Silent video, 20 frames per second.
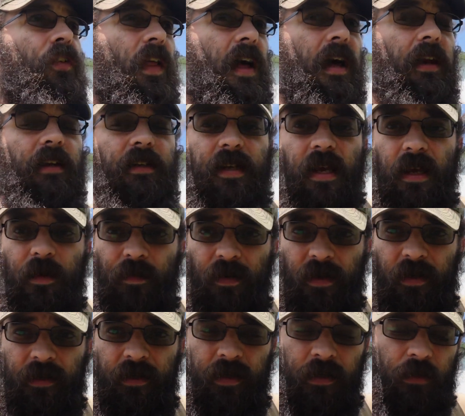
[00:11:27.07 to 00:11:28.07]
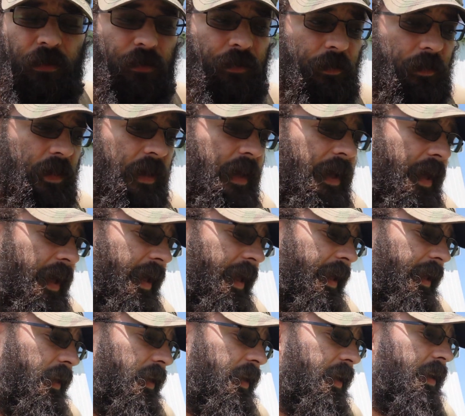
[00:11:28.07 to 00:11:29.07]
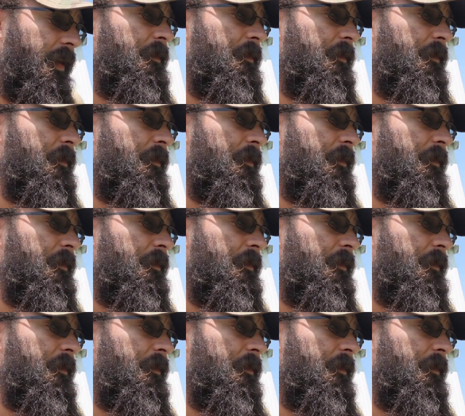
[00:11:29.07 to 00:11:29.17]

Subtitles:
lot of tape on here, and